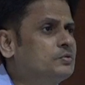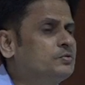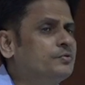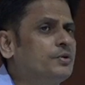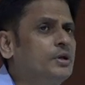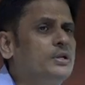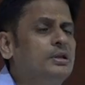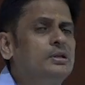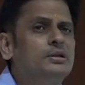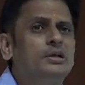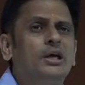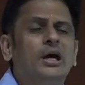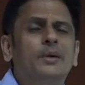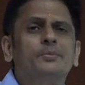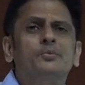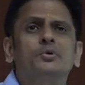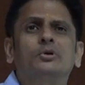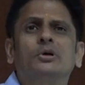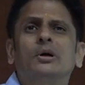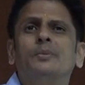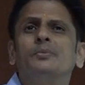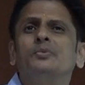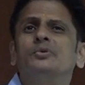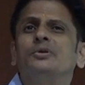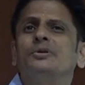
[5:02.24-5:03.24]
wherein they have to
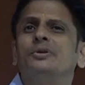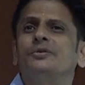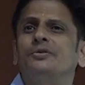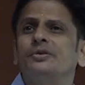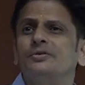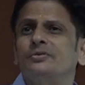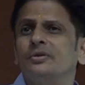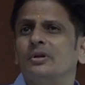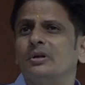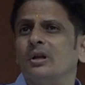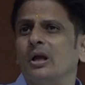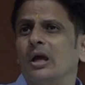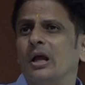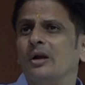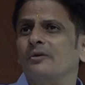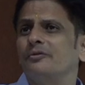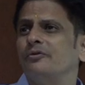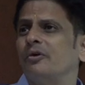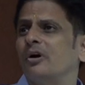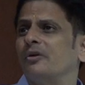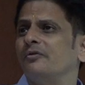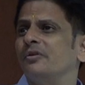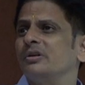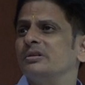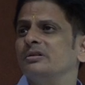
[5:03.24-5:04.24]
come to a decision and
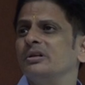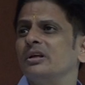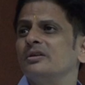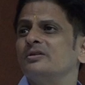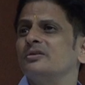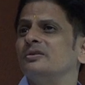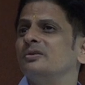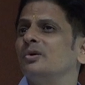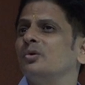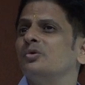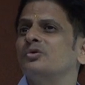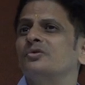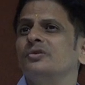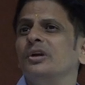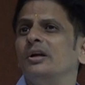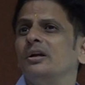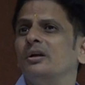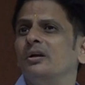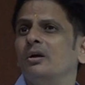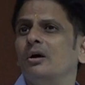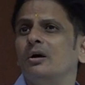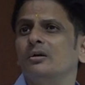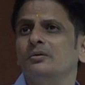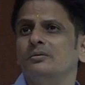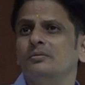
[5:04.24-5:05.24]
for which there is no state
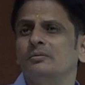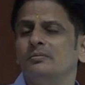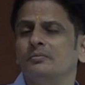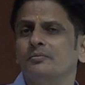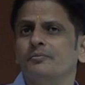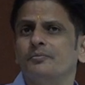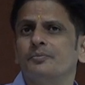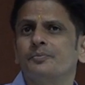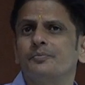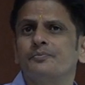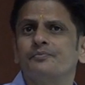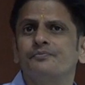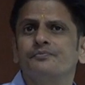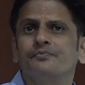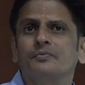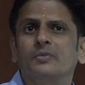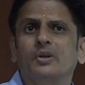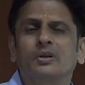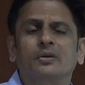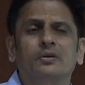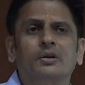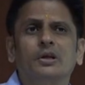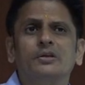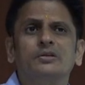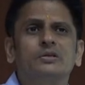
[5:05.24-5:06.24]
law,
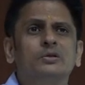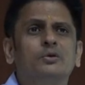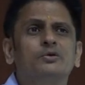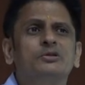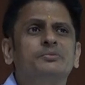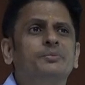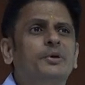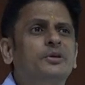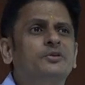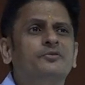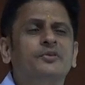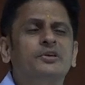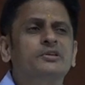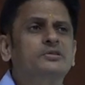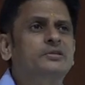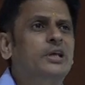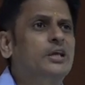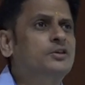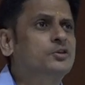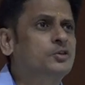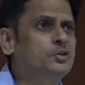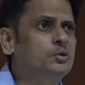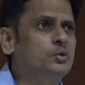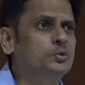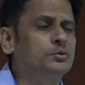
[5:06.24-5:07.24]
there is no specific
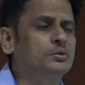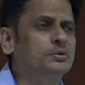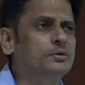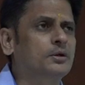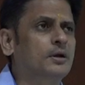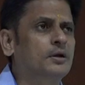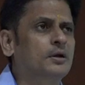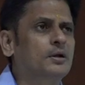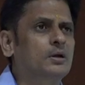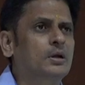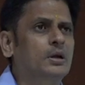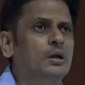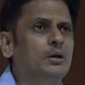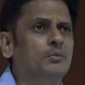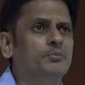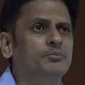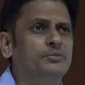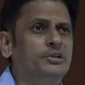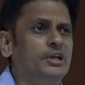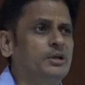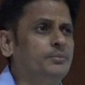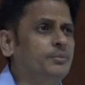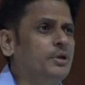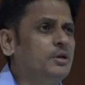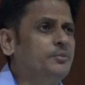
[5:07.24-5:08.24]
statute,
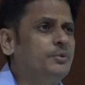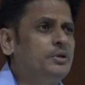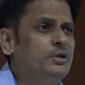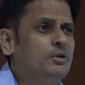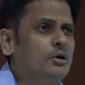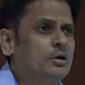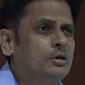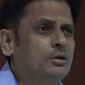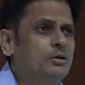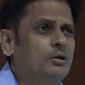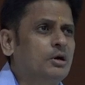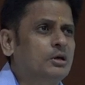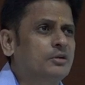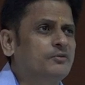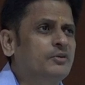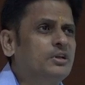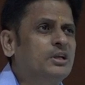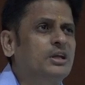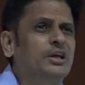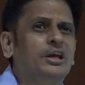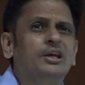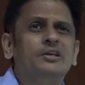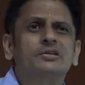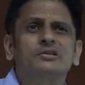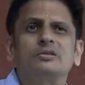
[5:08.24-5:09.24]
there may be not even a
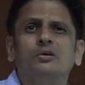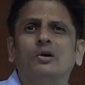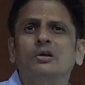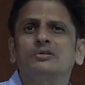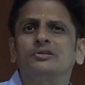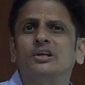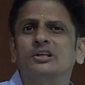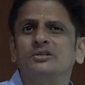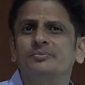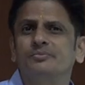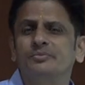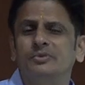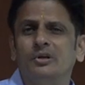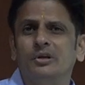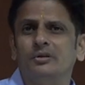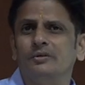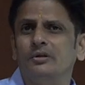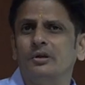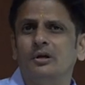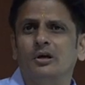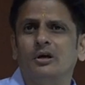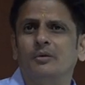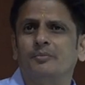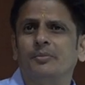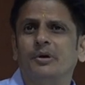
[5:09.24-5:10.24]
case law
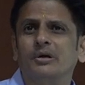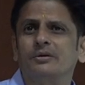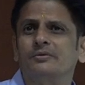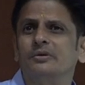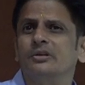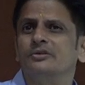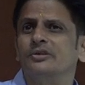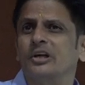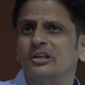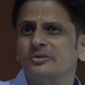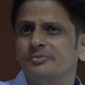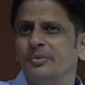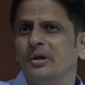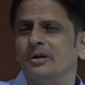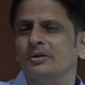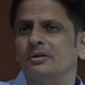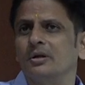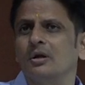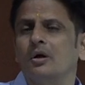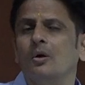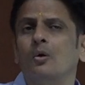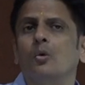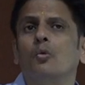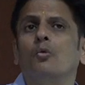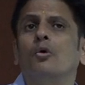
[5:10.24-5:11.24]
particular judgment.
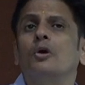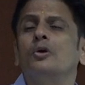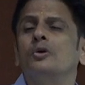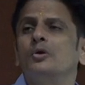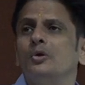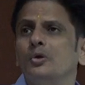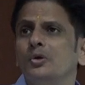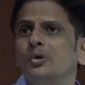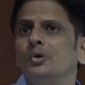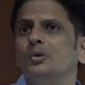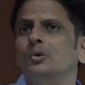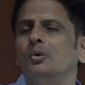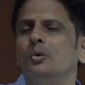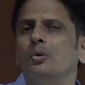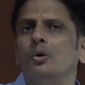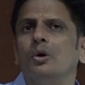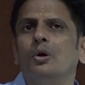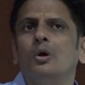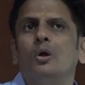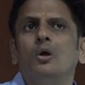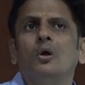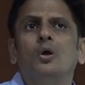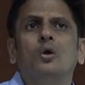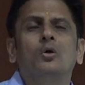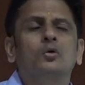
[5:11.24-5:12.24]
What do?
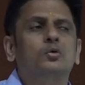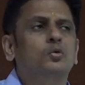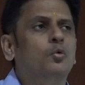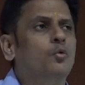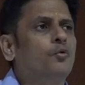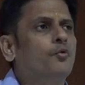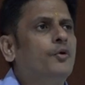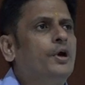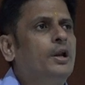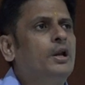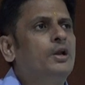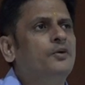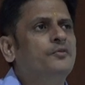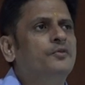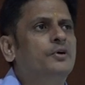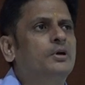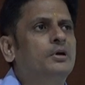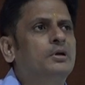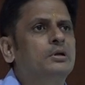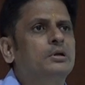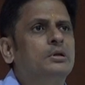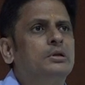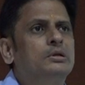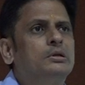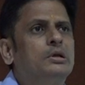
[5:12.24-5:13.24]
So
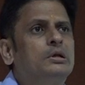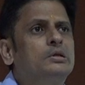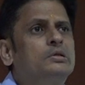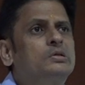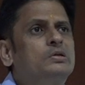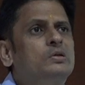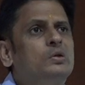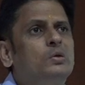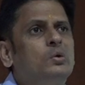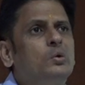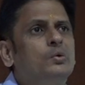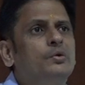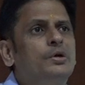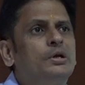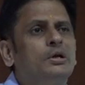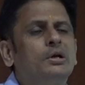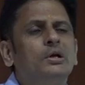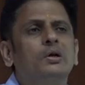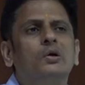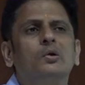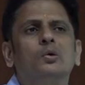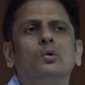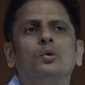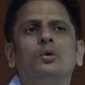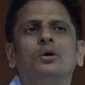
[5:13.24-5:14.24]
whenever there is no written
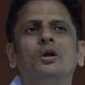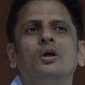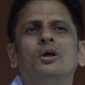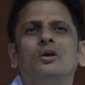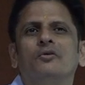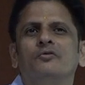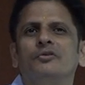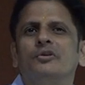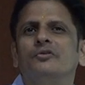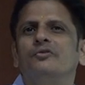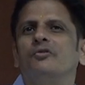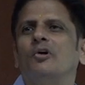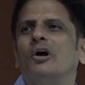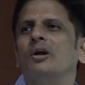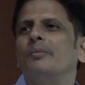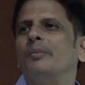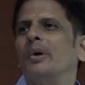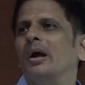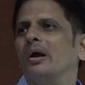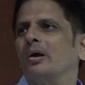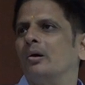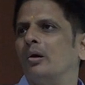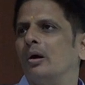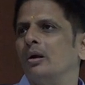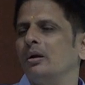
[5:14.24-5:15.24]
rule, we fall
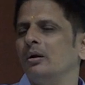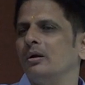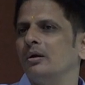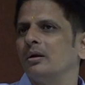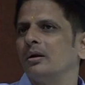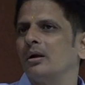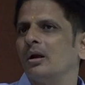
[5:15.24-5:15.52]
back on